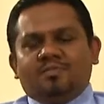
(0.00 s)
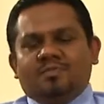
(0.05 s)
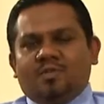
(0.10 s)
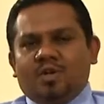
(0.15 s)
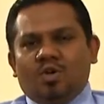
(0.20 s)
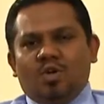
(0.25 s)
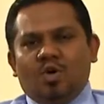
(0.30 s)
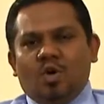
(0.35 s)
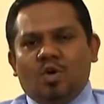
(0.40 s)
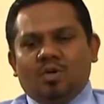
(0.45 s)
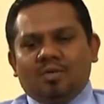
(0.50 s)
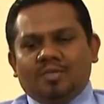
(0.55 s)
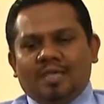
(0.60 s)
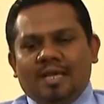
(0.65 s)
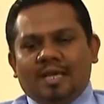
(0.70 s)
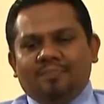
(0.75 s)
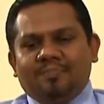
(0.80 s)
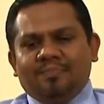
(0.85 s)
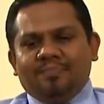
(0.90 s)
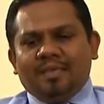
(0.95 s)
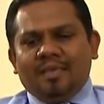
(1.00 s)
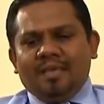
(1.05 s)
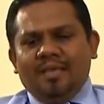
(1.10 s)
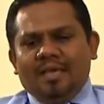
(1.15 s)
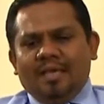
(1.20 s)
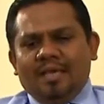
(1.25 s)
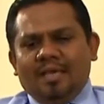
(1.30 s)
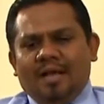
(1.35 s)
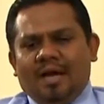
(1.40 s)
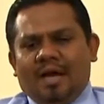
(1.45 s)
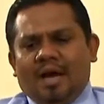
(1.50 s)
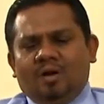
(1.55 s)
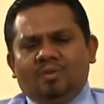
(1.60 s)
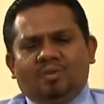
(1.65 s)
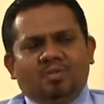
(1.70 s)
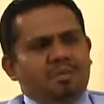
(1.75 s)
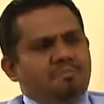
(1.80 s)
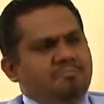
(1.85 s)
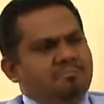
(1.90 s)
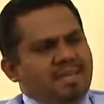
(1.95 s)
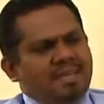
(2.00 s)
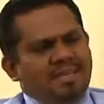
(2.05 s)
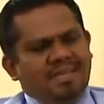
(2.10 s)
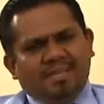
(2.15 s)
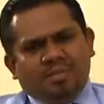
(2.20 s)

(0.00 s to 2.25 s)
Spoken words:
for a long time. Out of the many